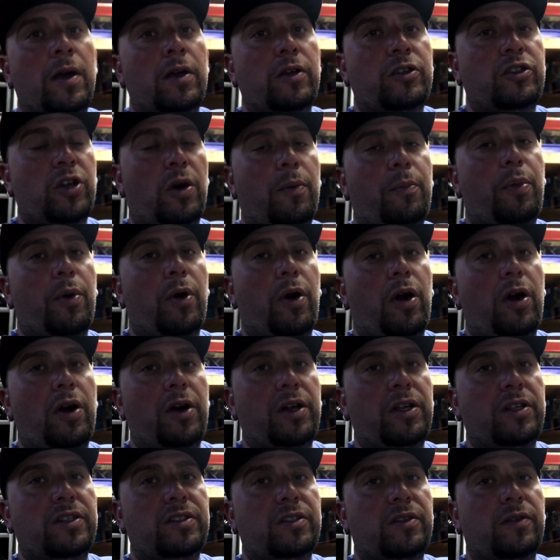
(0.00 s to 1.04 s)
jumper
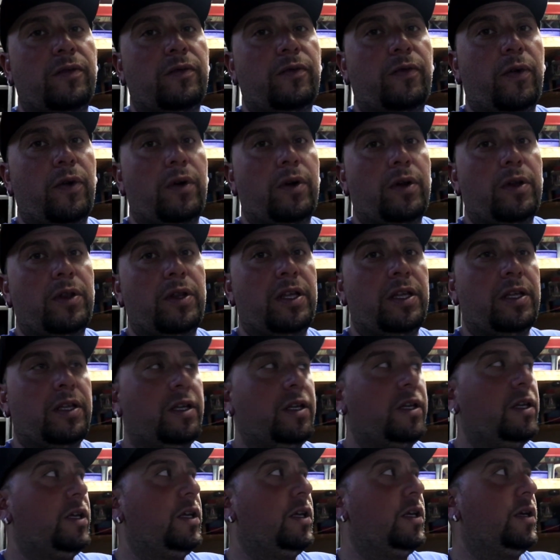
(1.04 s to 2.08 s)
harness for
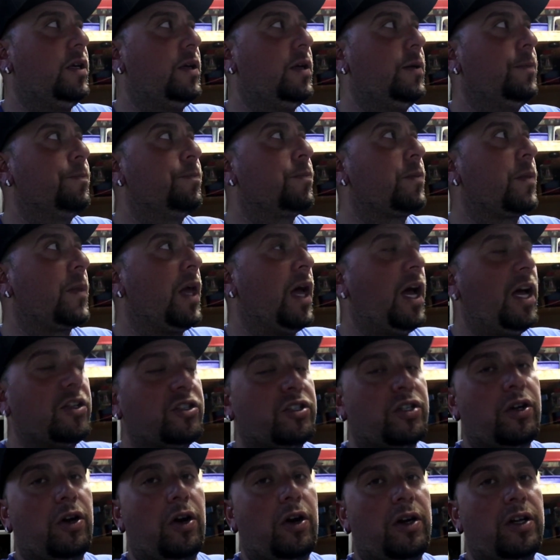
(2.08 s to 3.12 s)
the
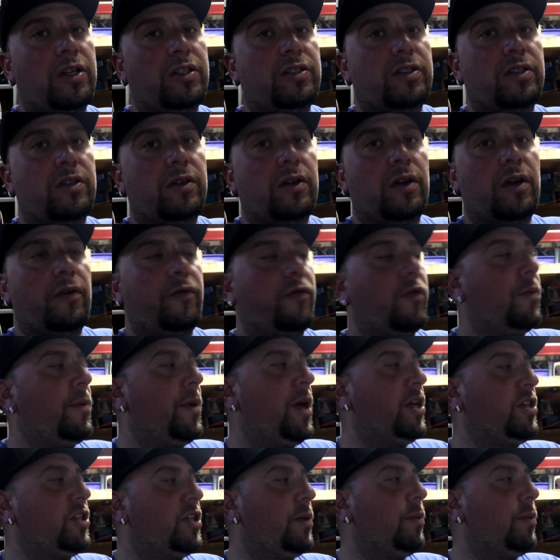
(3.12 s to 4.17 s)
engine harness from HA